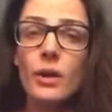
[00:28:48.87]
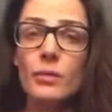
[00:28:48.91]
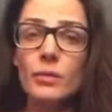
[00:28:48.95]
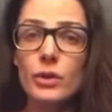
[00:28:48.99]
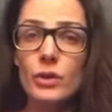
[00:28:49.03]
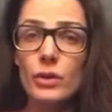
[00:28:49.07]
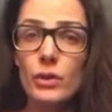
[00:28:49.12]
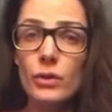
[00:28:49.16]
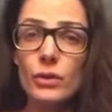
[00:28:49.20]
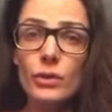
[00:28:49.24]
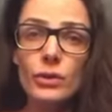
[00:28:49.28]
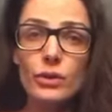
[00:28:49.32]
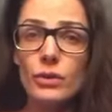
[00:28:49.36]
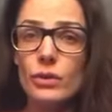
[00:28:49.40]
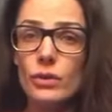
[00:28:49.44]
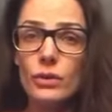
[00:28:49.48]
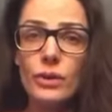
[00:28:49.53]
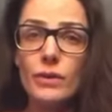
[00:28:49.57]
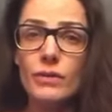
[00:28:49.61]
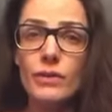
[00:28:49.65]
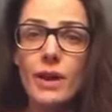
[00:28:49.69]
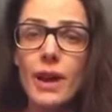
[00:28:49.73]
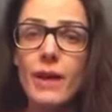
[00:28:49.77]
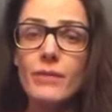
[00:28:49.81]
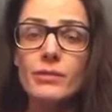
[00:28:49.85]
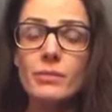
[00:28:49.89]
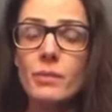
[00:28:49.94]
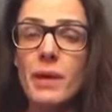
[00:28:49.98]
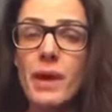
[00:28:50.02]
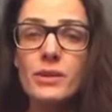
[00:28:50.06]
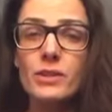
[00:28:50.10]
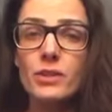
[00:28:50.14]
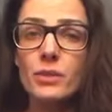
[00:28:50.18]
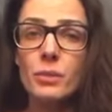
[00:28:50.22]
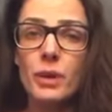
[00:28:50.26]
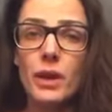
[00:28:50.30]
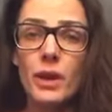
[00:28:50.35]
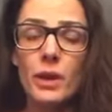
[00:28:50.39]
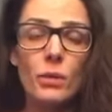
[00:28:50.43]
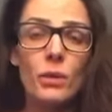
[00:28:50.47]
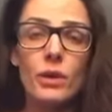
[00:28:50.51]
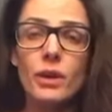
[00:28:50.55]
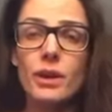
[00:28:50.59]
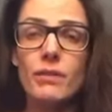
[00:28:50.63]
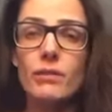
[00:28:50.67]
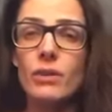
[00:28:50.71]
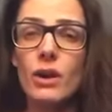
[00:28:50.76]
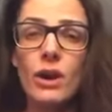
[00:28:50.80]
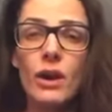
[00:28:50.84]
You don't even have to masturbate,
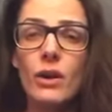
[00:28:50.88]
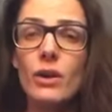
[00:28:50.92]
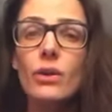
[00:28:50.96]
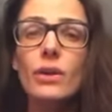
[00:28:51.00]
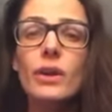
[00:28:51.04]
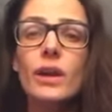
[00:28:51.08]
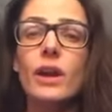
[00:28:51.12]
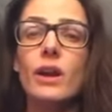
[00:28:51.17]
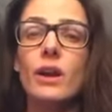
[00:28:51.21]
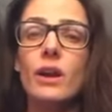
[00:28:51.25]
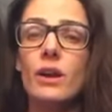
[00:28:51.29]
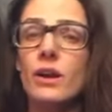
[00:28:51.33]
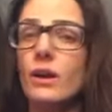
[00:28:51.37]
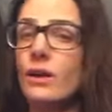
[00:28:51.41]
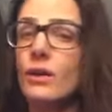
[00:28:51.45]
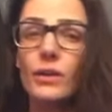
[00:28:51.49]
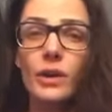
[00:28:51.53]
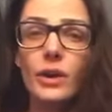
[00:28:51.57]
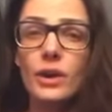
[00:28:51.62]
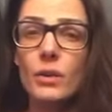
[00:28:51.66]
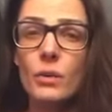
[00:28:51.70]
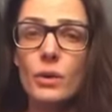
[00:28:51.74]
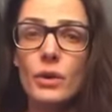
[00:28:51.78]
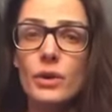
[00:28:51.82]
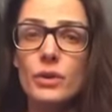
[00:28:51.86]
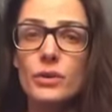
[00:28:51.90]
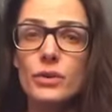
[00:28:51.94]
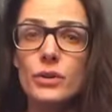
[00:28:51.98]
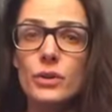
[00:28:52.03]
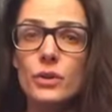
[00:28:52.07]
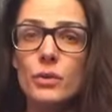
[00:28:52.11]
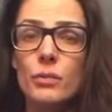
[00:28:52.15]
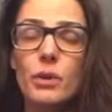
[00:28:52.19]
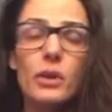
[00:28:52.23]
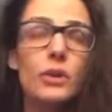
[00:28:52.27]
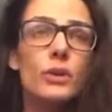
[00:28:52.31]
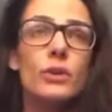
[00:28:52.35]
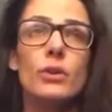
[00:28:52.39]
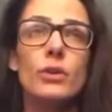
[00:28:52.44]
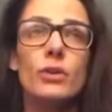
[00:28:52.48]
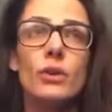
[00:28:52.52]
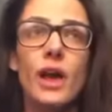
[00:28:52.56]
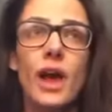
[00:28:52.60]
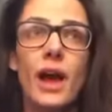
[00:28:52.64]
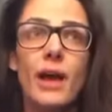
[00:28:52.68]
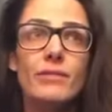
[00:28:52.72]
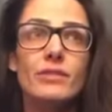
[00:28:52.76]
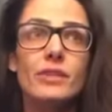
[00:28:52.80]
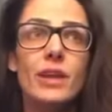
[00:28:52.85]
whatever. I don't care what you do, but you
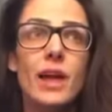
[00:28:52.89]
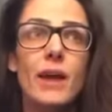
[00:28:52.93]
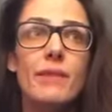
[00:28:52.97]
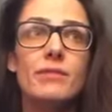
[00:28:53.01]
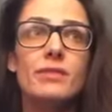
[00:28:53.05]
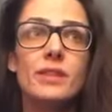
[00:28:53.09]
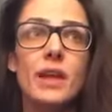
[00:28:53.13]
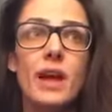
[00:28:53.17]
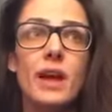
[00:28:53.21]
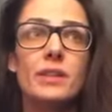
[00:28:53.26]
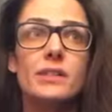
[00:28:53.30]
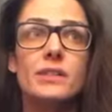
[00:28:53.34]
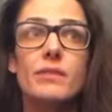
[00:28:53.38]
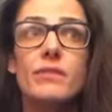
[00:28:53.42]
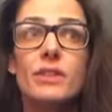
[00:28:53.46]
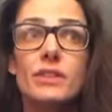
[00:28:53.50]
don't have to have sex.